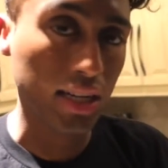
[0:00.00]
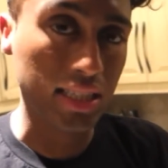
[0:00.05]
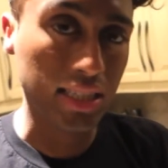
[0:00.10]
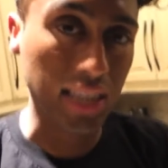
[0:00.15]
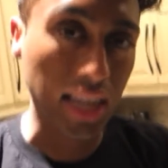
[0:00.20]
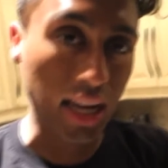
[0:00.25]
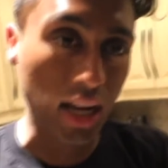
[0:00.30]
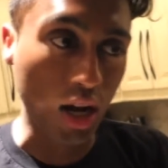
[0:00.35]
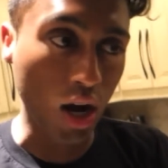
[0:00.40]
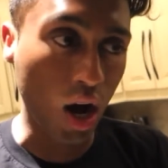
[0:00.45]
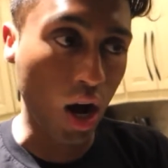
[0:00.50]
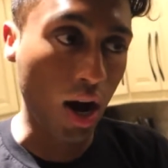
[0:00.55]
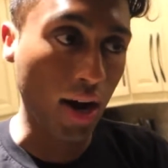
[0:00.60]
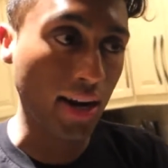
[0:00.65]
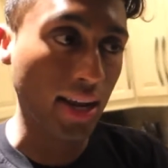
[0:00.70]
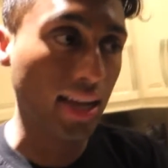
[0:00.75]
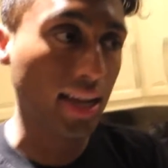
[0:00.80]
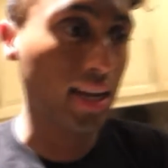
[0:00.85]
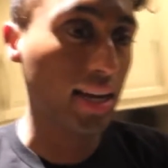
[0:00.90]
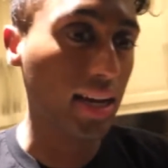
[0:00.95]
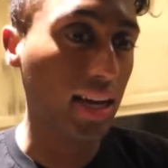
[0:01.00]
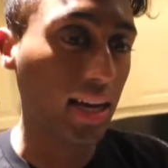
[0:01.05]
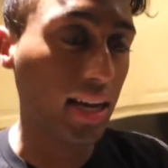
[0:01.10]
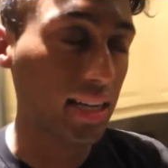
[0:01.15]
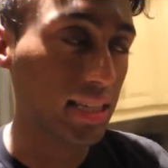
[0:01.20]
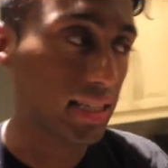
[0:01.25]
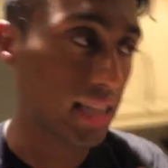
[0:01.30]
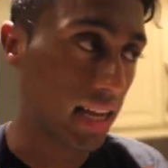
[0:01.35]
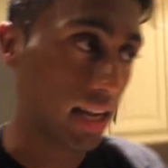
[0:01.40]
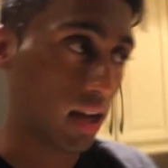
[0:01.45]
psychotic,
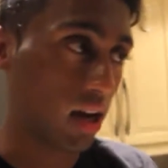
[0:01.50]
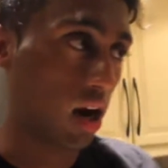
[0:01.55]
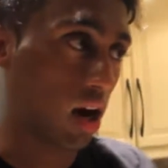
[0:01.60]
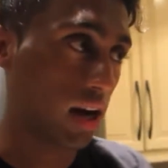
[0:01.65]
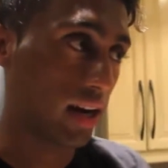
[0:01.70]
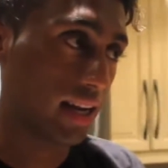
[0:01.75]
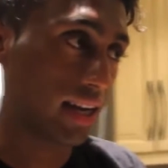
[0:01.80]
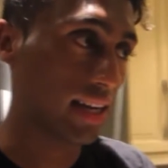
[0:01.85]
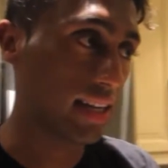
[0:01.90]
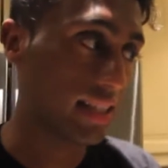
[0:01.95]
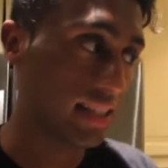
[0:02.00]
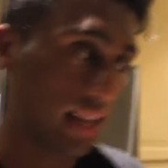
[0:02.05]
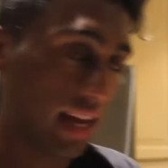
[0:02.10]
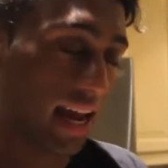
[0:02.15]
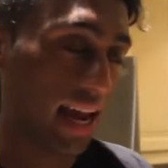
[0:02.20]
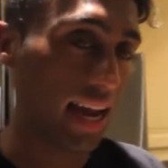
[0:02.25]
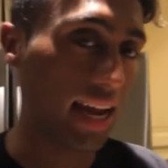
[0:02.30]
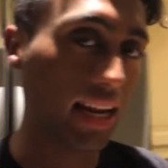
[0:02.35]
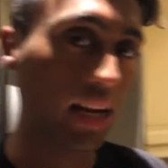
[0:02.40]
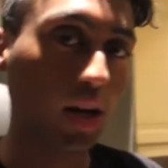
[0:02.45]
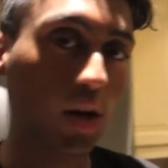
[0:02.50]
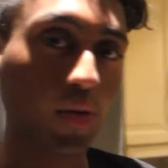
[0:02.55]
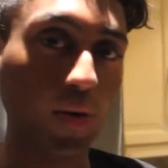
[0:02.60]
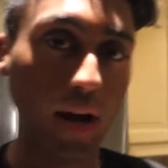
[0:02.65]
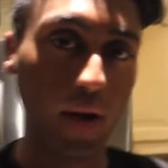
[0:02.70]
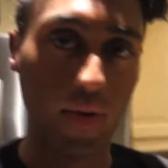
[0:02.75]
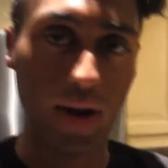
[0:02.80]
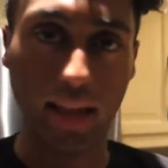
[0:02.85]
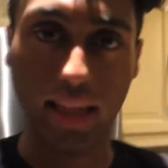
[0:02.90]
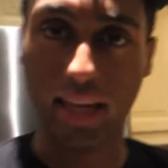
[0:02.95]
psychotic day in a
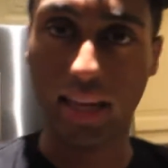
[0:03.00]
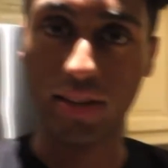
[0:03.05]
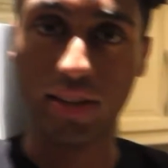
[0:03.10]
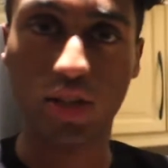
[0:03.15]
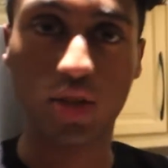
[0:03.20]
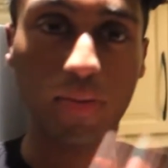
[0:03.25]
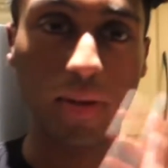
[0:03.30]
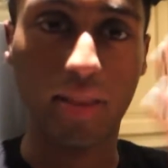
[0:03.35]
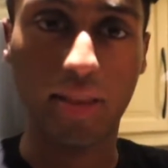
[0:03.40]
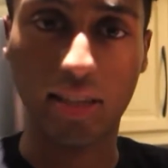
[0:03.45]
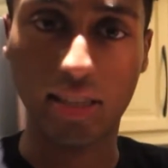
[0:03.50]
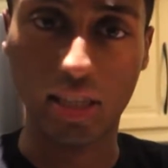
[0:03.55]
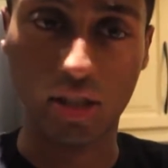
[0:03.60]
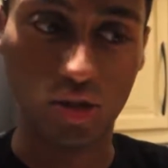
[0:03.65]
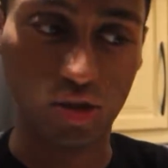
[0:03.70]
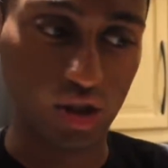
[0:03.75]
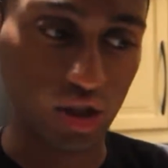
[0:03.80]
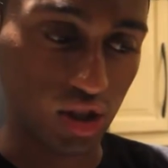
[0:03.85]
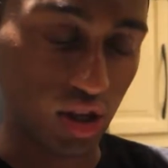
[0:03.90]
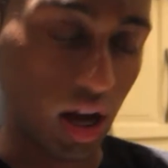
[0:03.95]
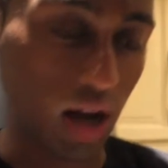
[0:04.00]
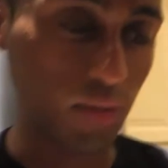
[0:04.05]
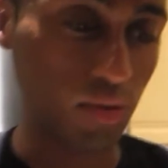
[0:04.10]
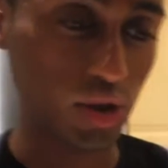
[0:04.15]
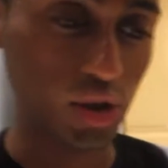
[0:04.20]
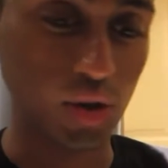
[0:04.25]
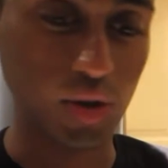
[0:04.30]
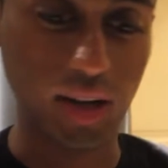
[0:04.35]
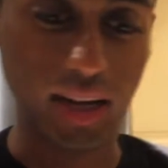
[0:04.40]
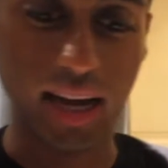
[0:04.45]
great way. Like I did so many things. I just saw I was
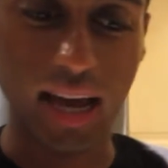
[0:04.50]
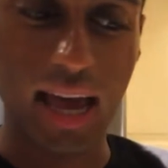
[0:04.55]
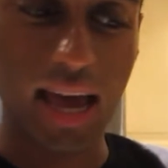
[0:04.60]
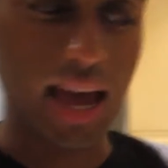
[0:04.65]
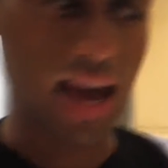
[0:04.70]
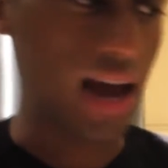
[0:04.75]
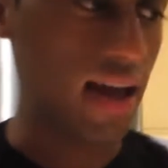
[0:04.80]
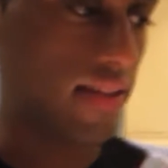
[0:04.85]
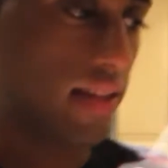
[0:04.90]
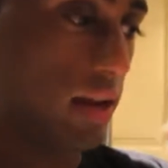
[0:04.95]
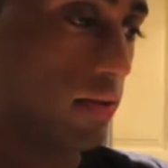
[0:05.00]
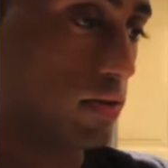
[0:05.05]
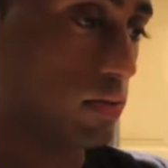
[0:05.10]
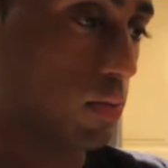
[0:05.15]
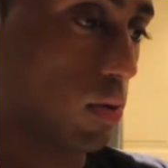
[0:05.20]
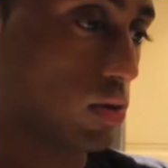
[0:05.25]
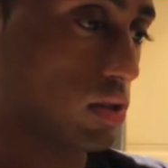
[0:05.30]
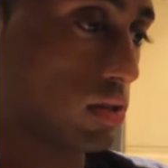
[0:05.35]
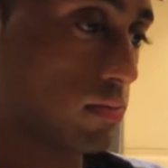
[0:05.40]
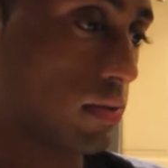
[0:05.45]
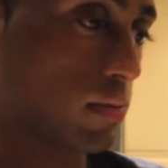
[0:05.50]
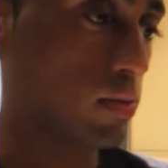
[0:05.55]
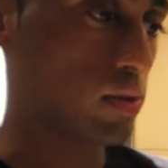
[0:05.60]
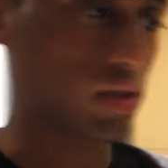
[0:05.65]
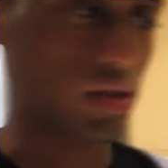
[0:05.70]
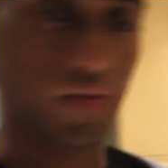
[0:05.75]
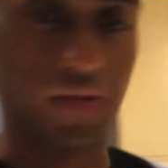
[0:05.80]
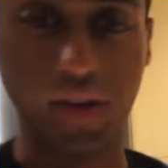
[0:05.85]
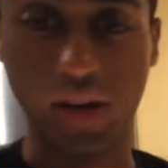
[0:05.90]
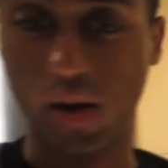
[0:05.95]
shooting, and then I was posting my
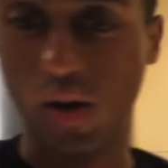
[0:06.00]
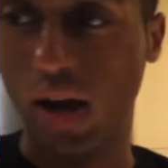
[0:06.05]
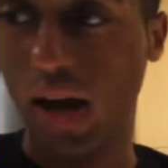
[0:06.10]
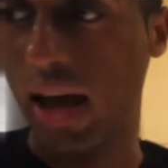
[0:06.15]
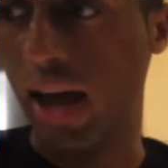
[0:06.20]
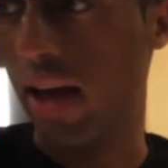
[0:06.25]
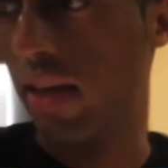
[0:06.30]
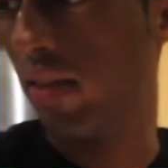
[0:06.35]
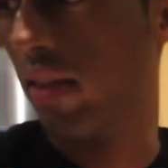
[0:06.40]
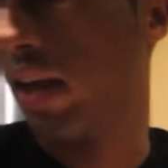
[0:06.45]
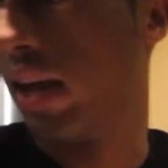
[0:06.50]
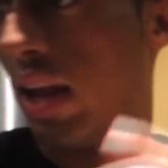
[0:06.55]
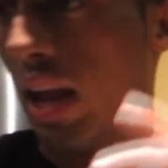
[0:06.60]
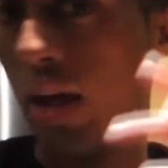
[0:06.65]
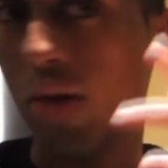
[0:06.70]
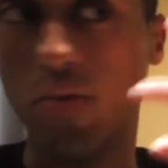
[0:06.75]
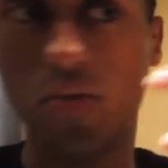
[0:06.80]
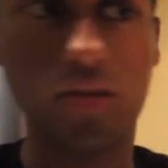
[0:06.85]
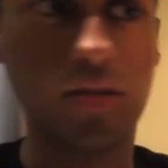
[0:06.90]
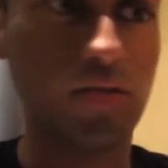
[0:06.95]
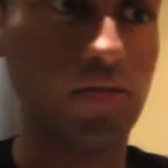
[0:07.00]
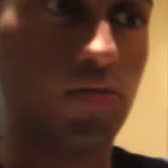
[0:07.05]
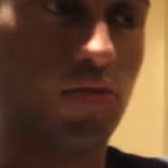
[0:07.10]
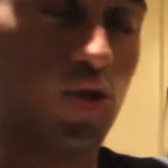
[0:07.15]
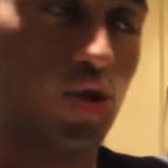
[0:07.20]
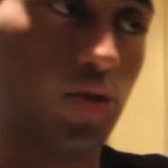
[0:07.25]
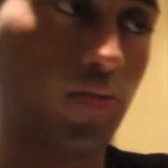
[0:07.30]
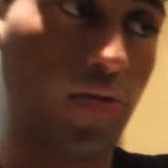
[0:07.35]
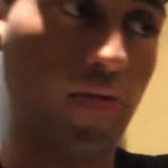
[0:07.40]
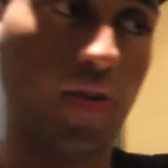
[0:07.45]
music video, and then I was
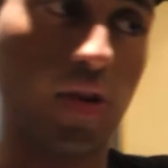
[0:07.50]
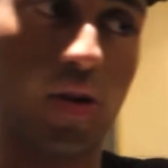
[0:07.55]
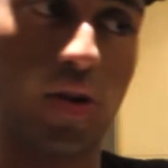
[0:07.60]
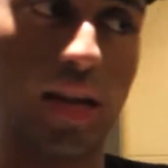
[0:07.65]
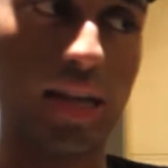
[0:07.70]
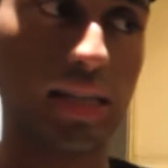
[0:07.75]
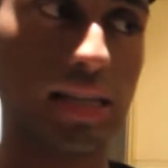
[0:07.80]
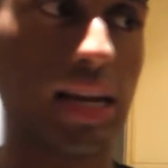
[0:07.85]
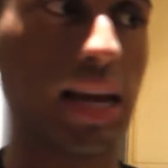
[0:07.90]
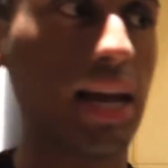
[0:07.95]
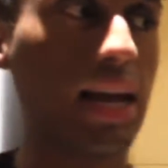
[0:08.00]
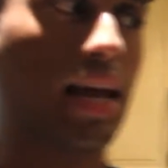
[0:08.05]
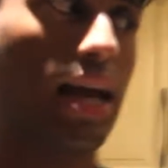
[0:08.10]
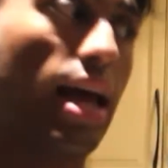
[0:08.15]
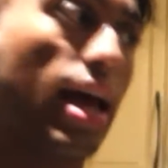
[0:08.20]
shooting my video last night,